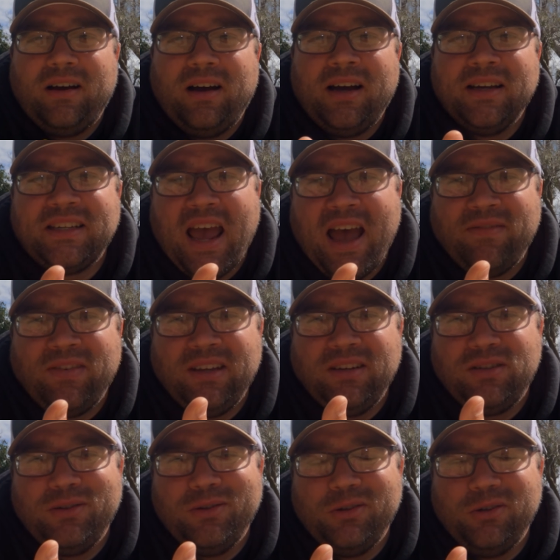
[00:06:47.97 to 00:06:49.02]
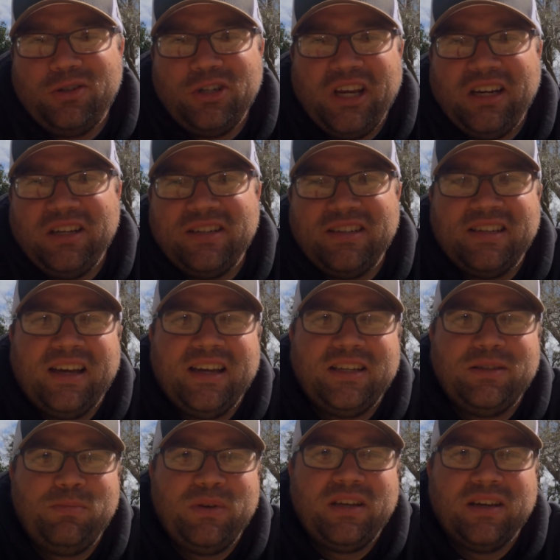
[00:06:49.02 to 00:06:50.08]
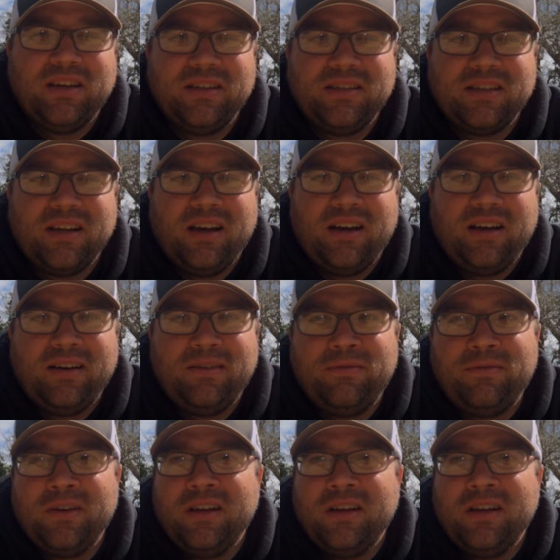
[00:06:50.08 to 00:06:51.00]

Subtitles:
us having to change sites because of